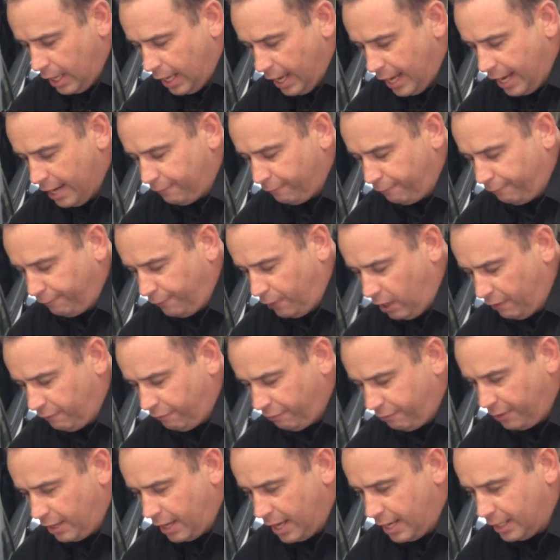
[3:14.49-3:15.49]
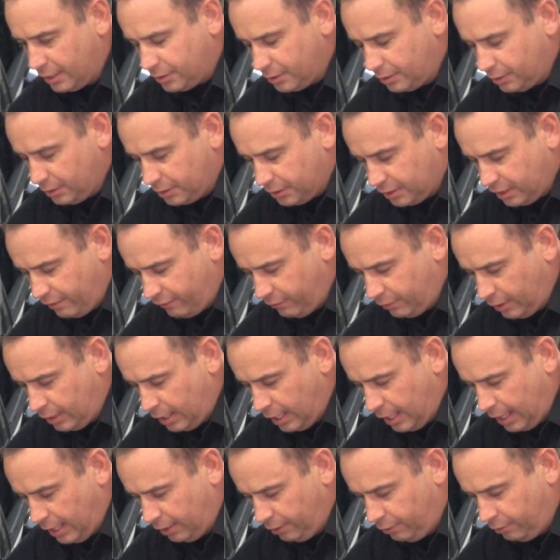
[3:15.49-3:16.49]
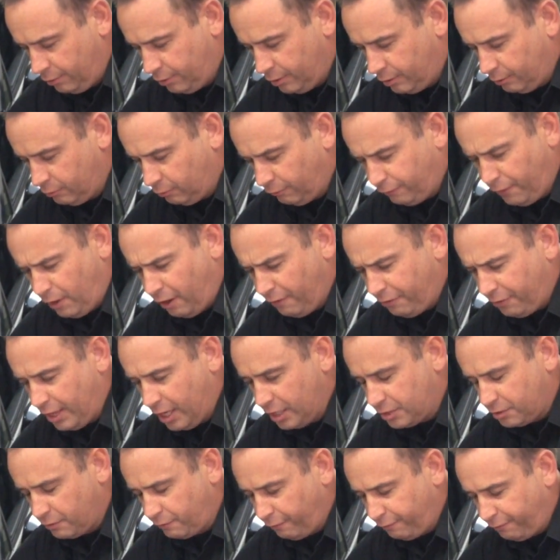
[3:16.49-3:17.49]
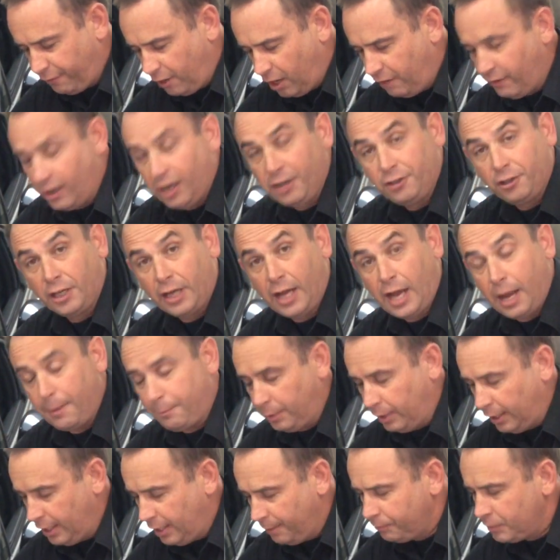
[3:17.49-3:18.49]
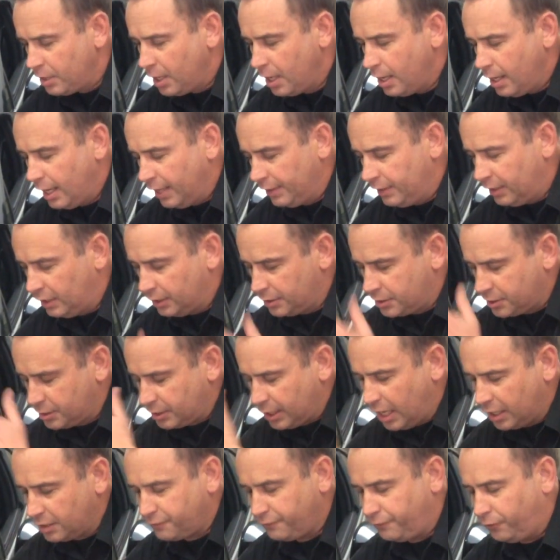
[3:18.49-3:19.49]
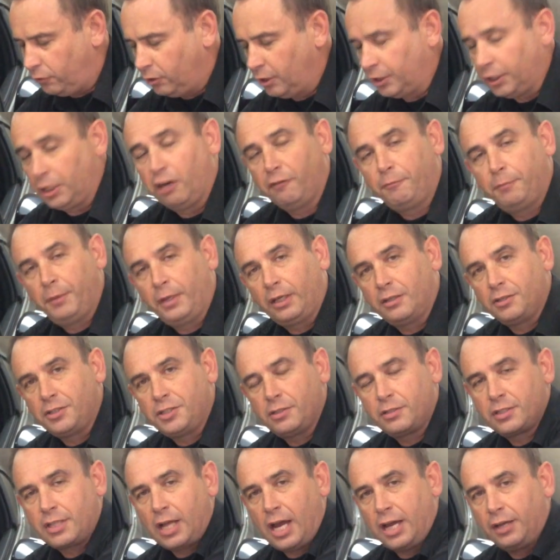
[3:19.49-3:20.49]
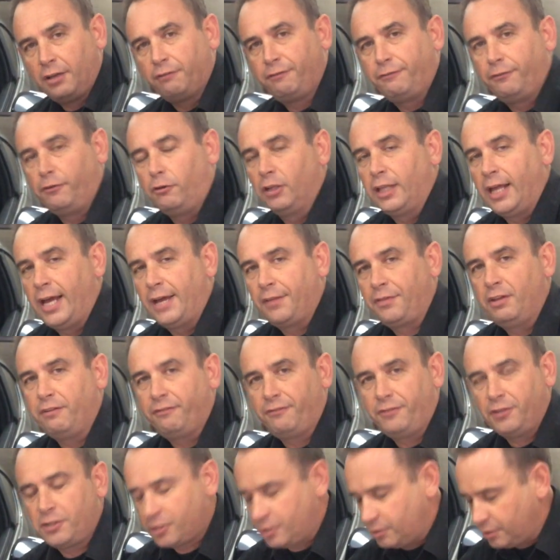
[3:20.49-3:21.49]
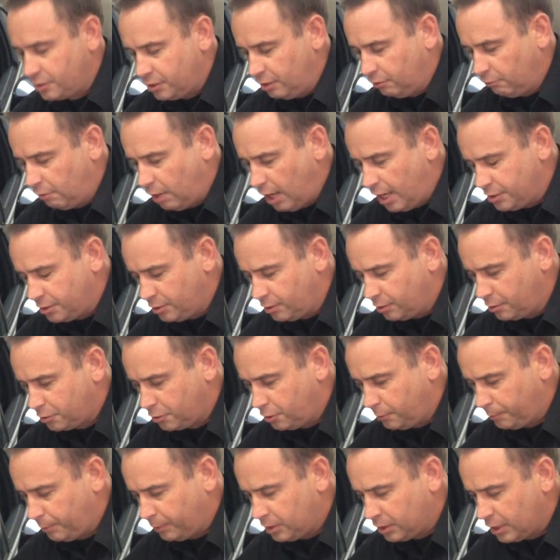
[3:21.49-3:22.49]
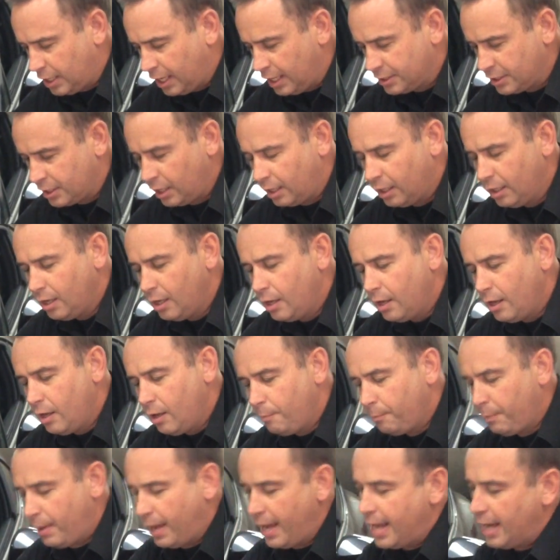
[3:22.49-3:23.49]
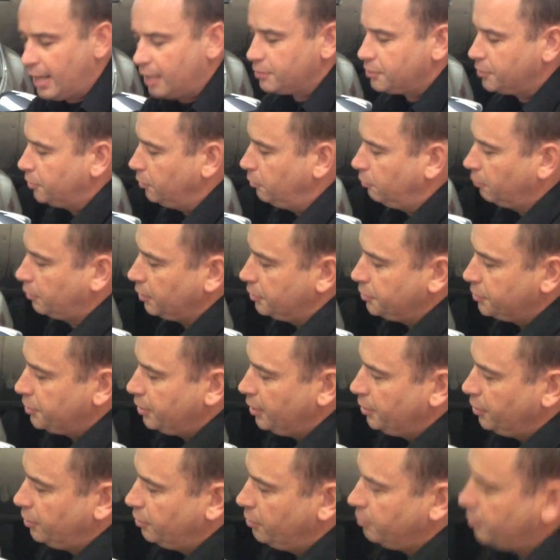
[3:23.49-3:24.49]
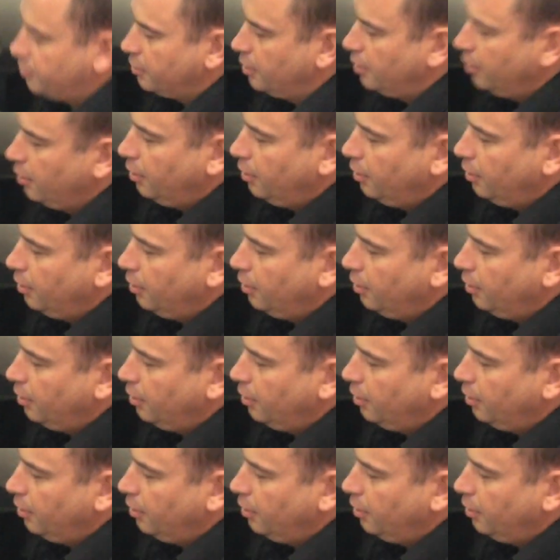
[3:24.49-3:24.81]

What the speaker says: at 5,700 or 5,500 RPM, and then it starts falling off because you're starting to fall out the efficiency range of the supercharger. Power still continues